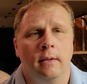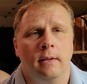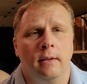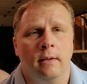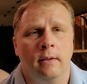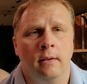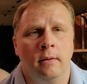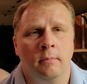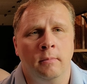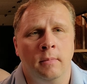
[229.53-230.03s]

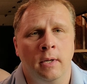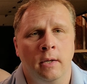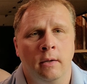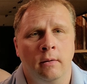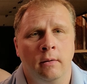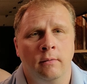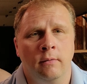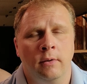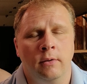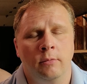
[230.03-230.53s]
in the middle
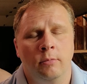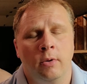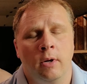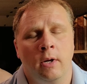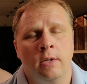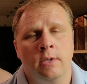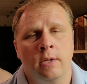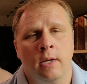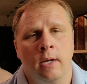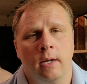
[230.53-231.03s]
of this
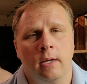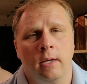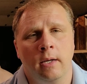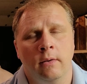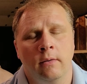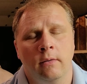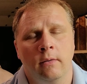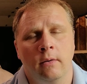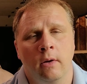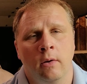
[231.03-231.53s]
project.
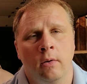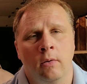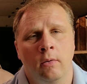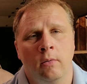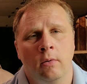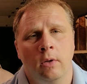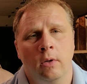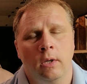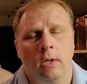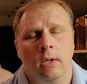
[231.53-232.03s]
And so
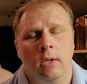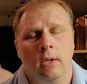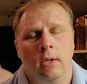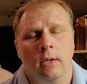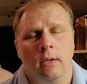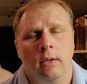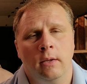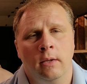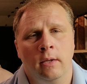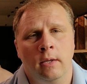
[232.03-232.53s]

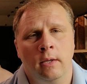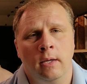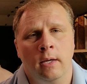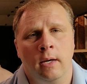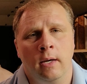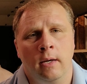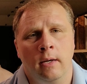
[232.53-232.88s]
the